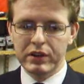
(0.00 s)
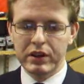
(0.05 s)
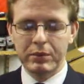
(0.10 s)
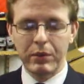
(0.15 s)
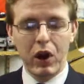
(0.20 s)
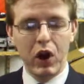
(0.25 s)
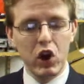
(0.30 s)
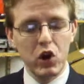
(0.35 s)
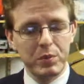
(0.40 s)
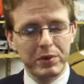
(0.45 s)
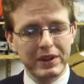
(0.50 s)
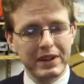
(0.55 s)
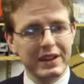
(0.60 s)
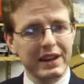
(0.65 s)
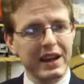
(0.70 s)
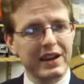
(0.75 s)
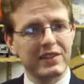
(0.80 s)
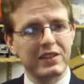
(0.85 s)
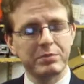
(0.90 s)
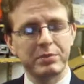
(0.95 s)
I'm hoping he
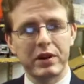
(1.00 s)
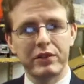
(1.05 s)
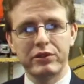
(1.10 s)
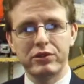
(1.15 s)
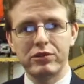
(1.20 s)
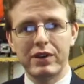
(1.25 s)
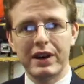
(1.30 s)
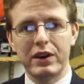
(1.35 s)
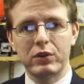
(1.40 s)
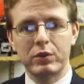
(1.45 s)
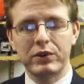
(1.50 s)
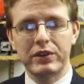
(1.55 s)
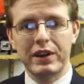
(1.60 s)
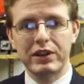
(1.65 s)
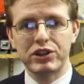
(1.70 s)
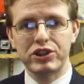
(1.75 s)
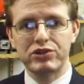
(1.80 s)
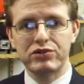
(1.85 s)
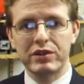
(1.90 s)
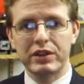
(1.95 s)
heads above ground with that
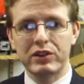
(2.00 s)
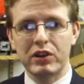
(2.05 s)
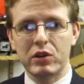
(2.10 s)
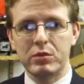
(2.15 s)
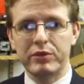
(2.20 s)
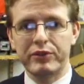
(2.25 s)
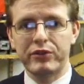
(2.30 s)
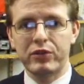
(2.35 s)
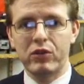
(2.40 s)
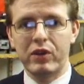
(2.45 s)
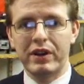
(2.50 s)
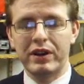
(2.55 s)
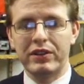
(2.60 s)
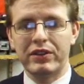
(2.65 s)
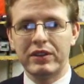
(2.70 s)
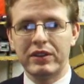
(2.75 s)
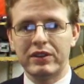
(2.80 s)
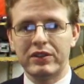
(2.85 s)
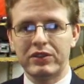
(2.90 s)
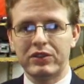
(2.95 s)
string though before
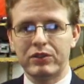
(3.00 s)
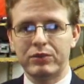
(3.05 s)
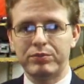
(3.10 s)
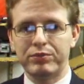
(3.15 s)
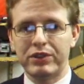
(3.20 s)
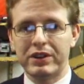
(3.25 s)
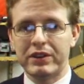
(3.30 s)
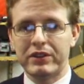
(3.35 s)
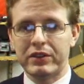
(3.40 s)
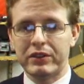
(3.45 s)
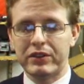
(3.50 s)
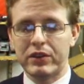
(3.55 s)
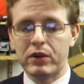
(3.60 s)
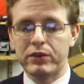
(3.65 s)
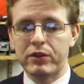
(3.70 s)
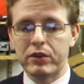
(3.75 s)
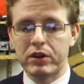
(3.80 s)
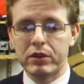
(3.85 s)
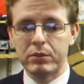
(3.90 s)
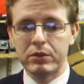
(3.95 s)
anything springs itself
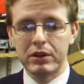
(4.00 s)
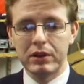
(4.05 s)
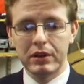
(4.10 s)
on him.